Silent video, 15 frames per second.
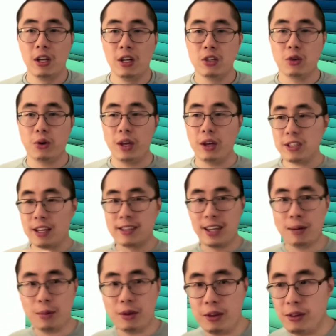So here's an
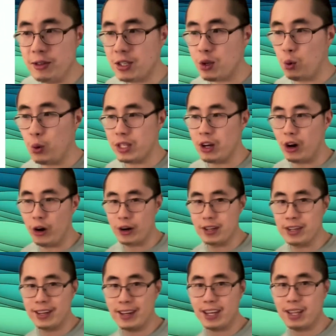example. If you squint
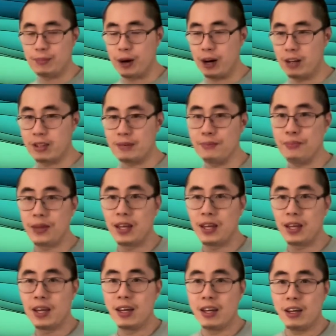hard at the bottom,
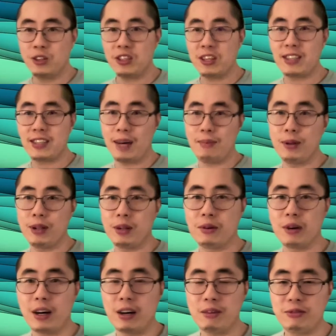here's an
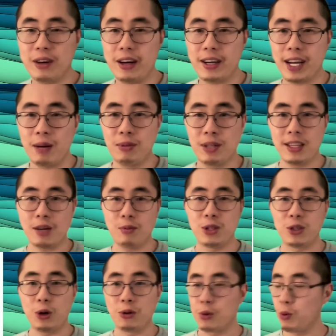example of a company that
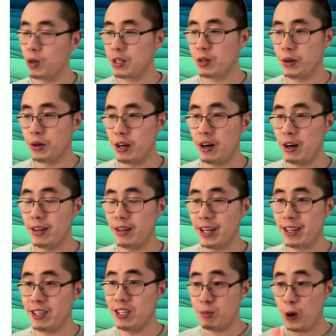we don't know what's going on. Like,
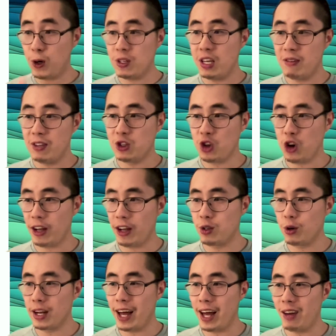this smart TV is talking
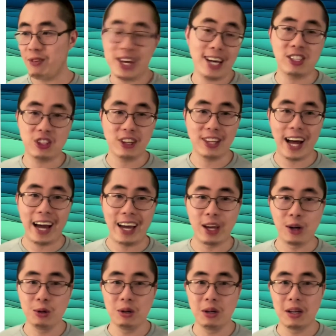to
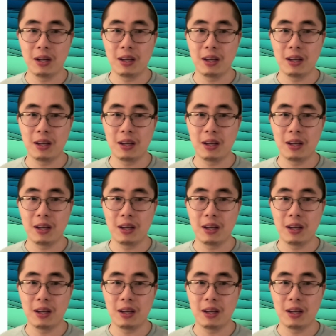LifeX.io,